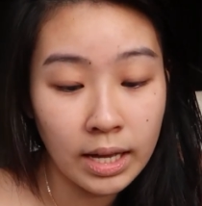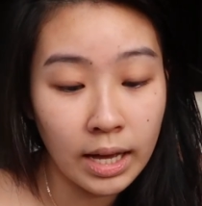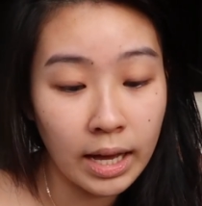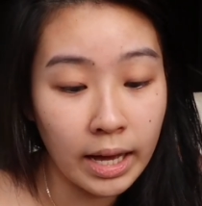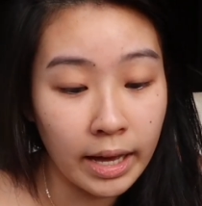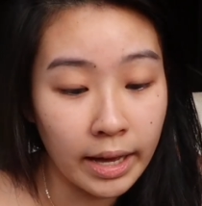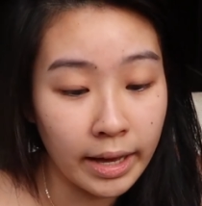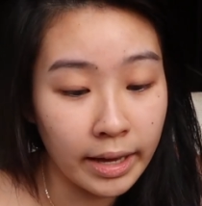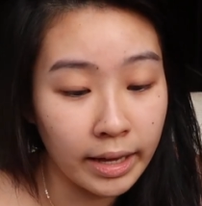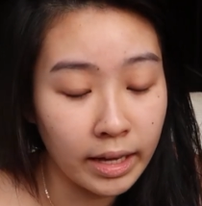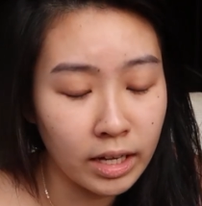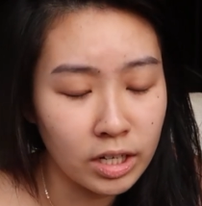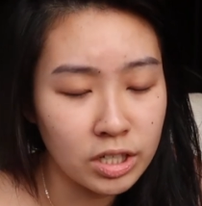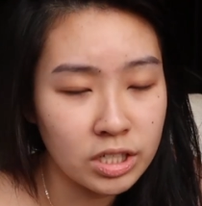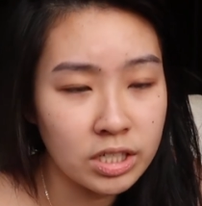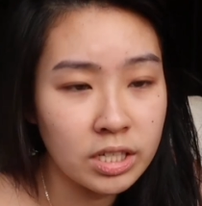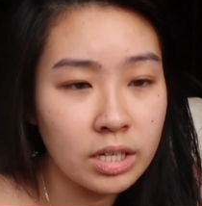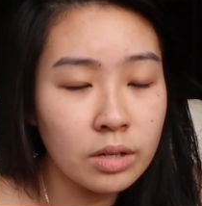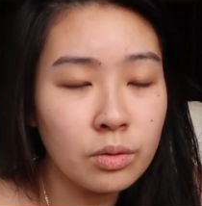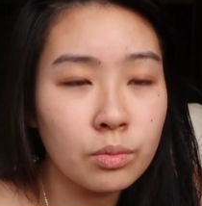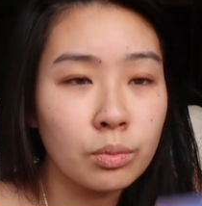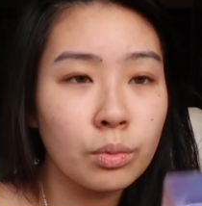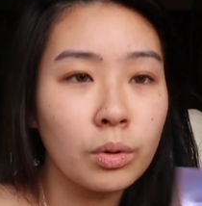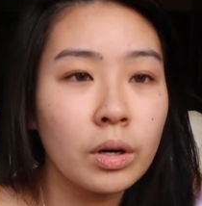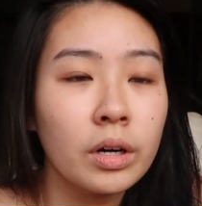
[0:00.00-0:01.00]
I
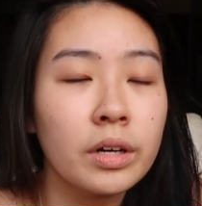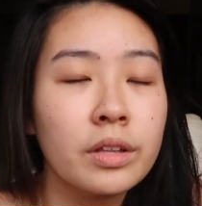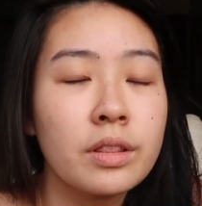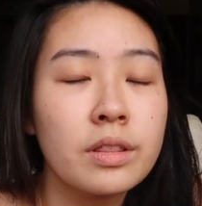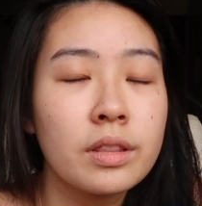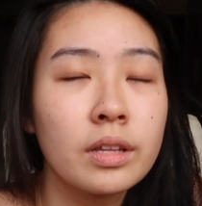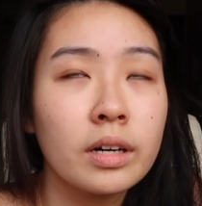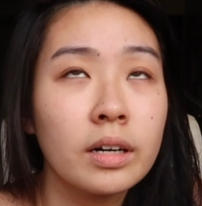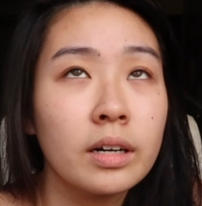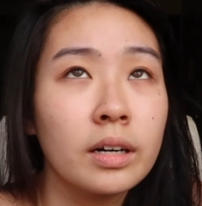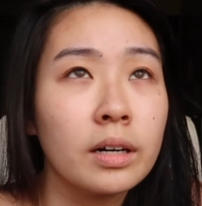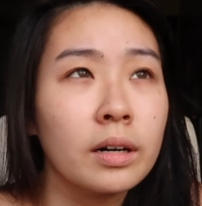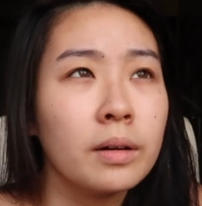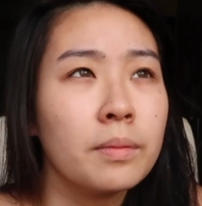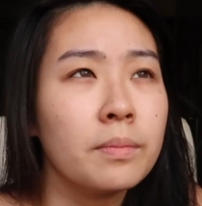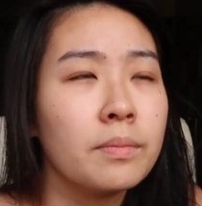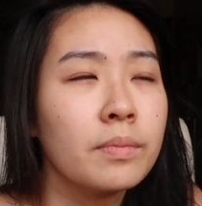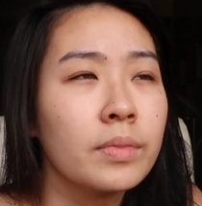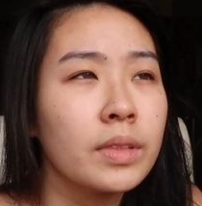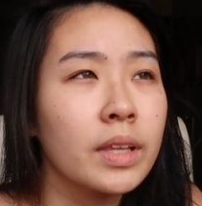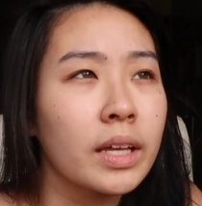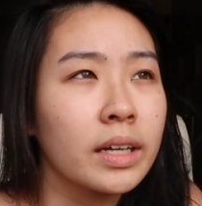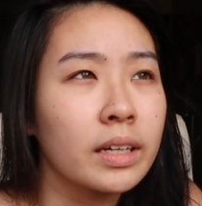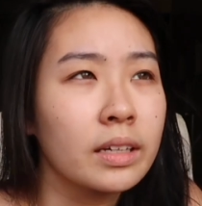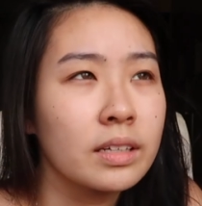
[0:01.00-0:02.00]
actually won
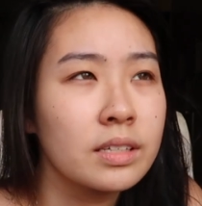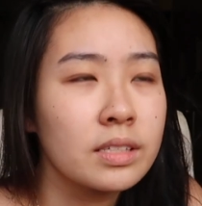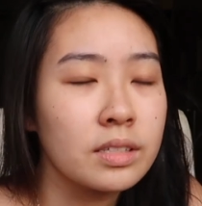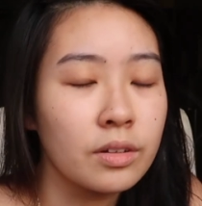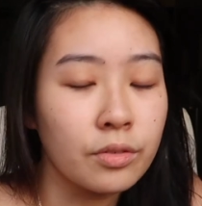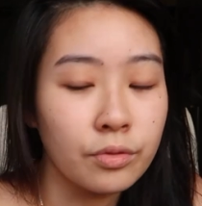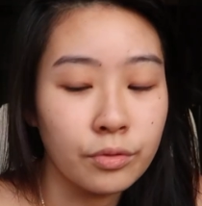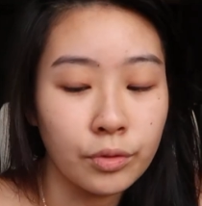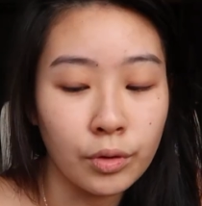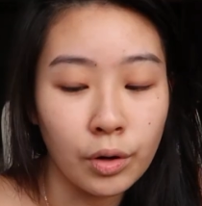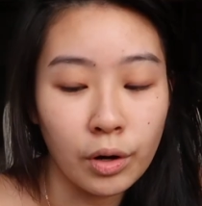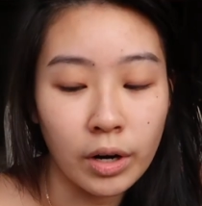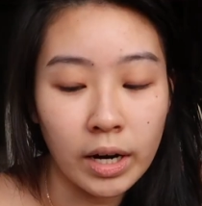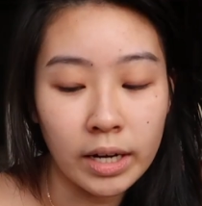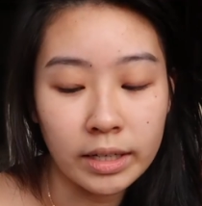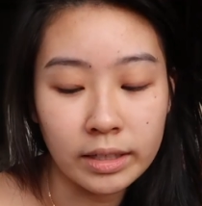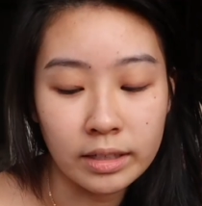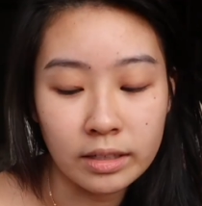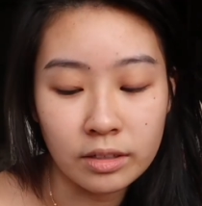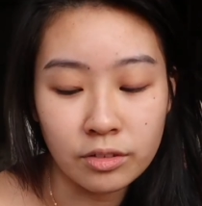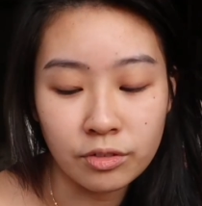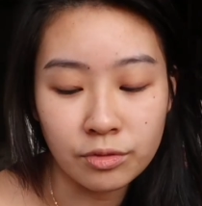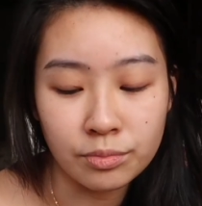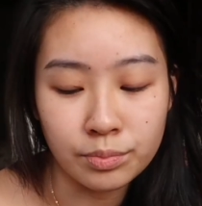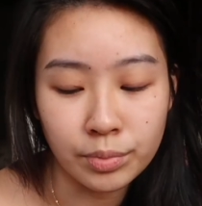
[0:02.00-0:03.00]
like a Sephora
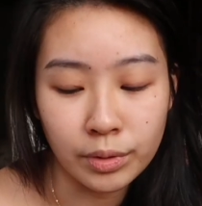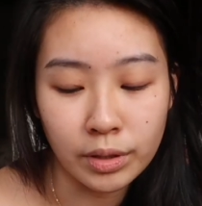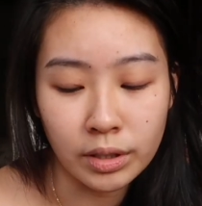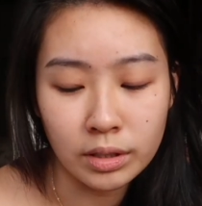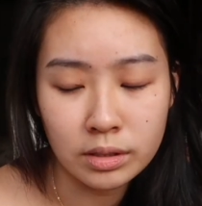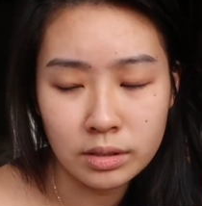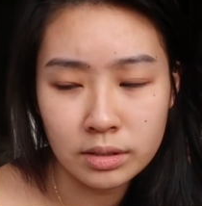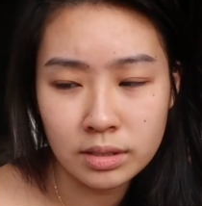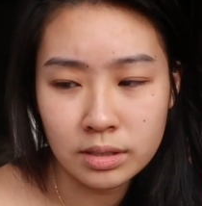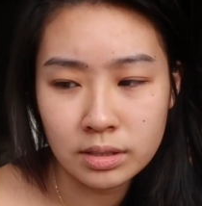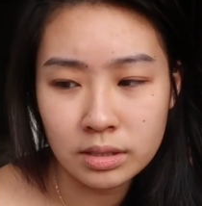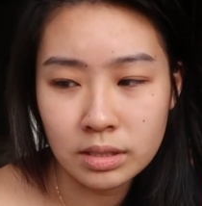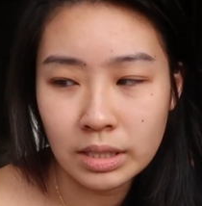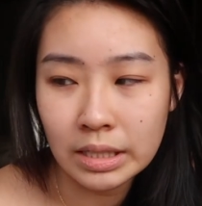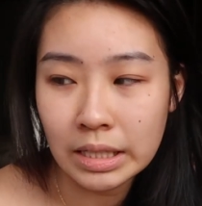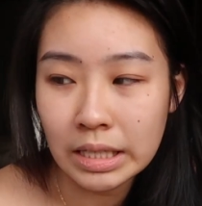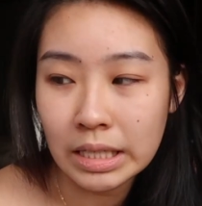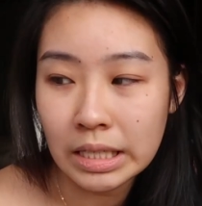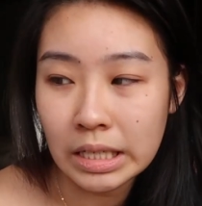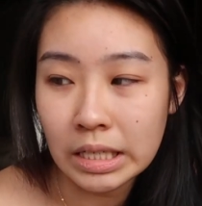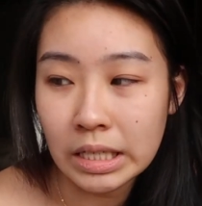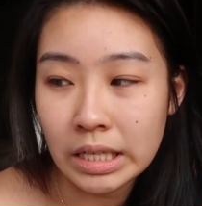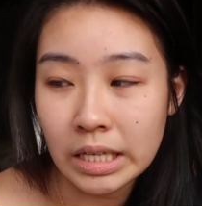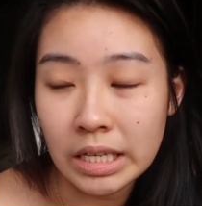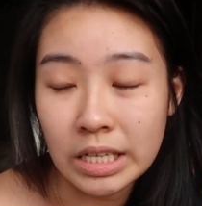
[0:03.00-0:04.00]
gift box
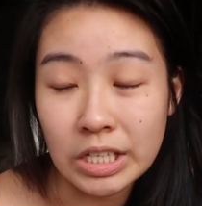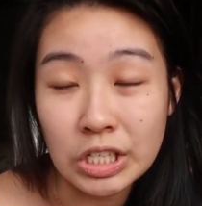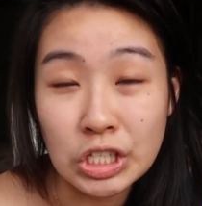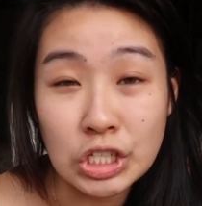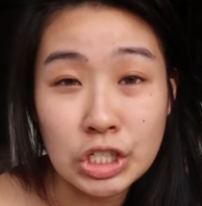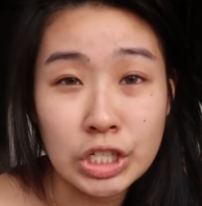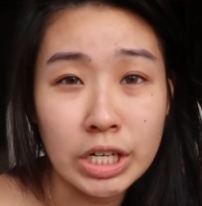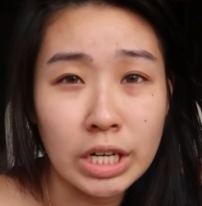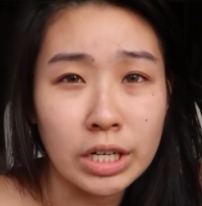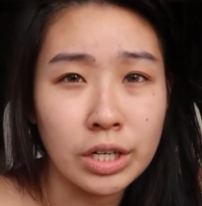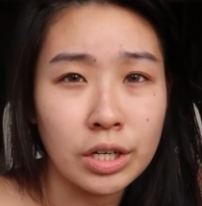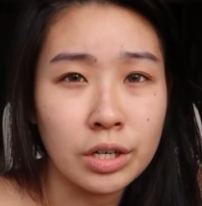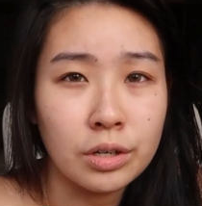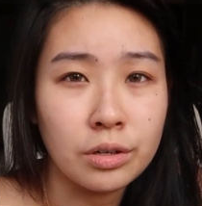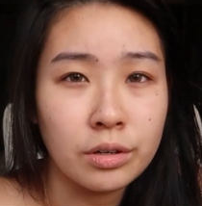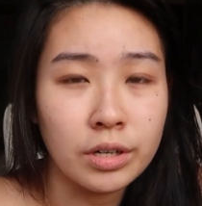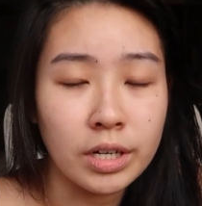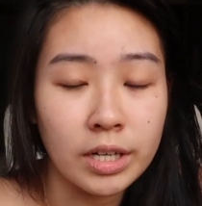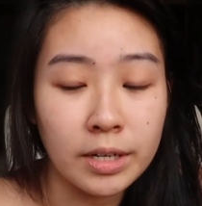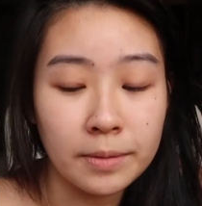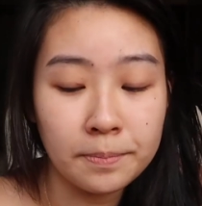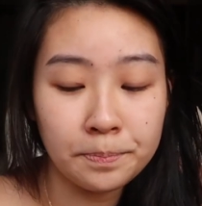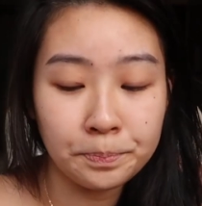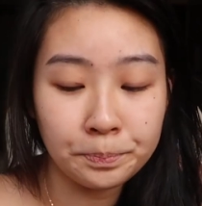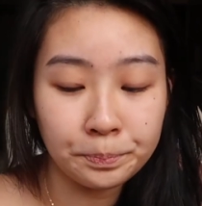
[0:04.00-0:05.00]
in
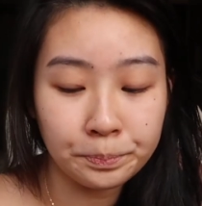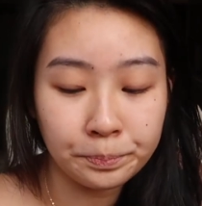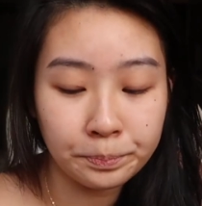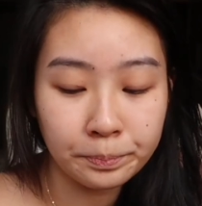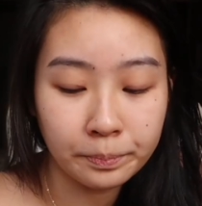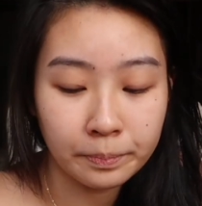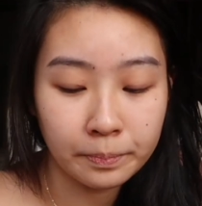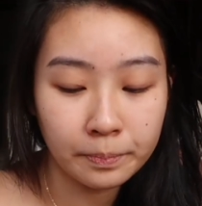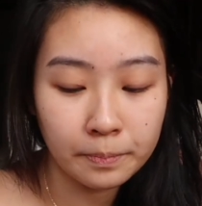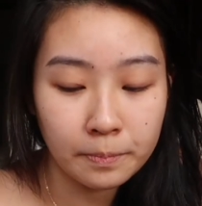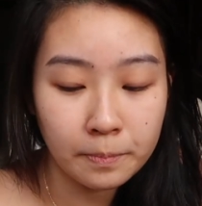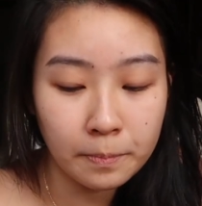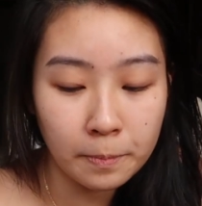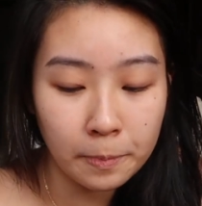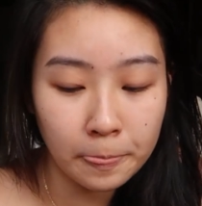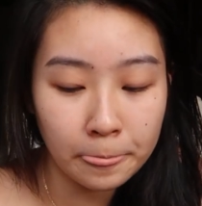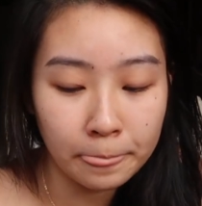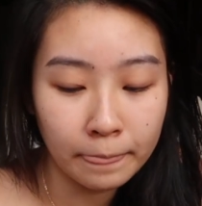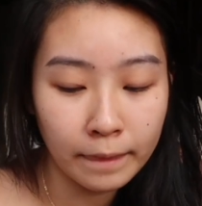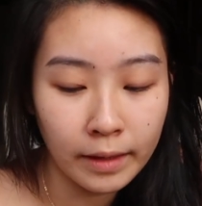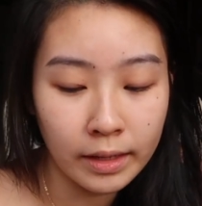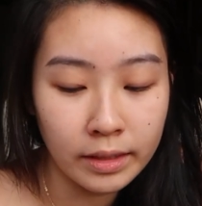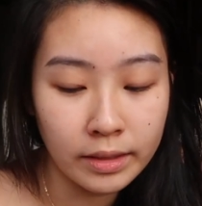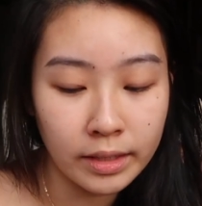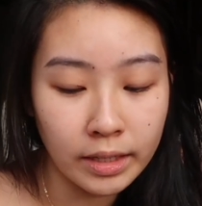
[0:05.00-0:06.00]
January,
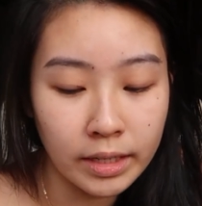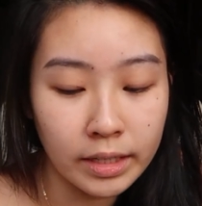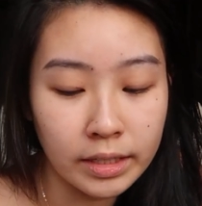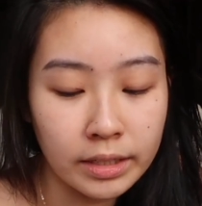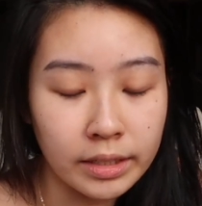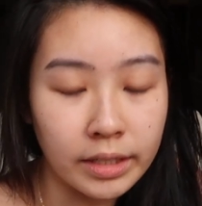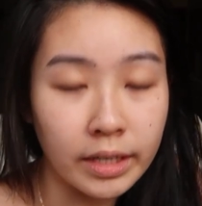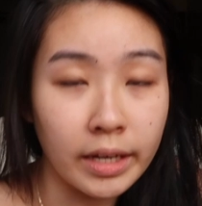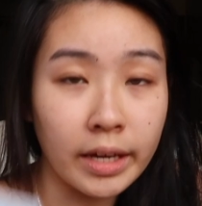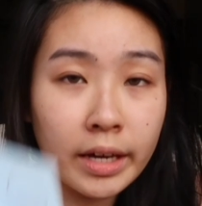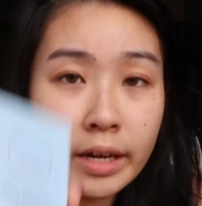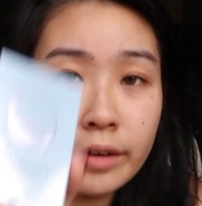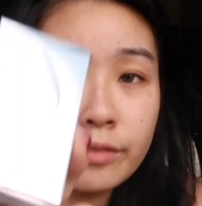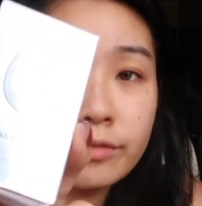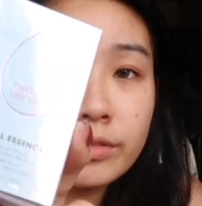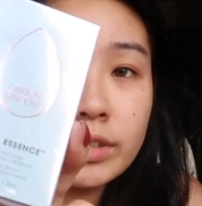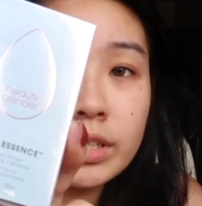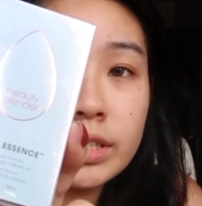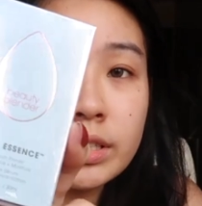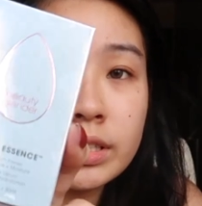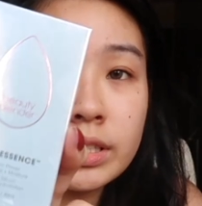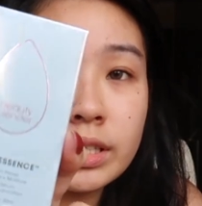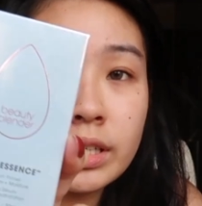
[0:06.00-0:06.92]
and then they have this